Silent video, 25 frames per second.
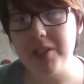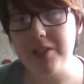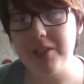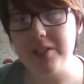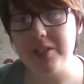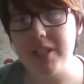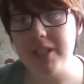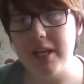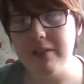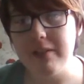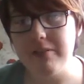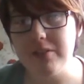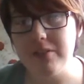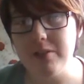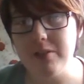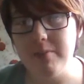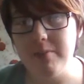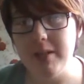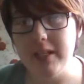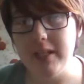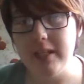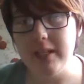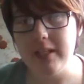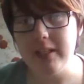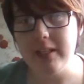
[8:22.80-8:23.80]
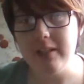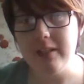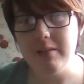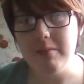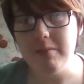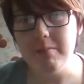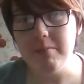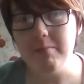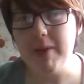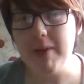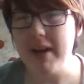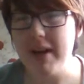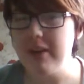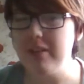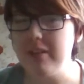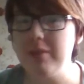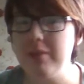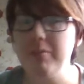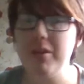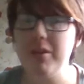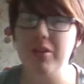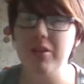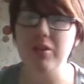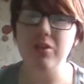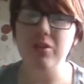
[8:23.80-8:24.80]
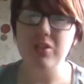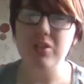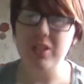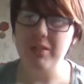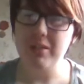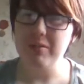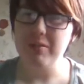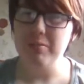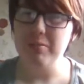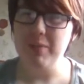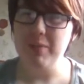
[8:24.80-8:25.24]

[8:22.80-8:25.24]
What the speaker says: herself to be better than we thought she would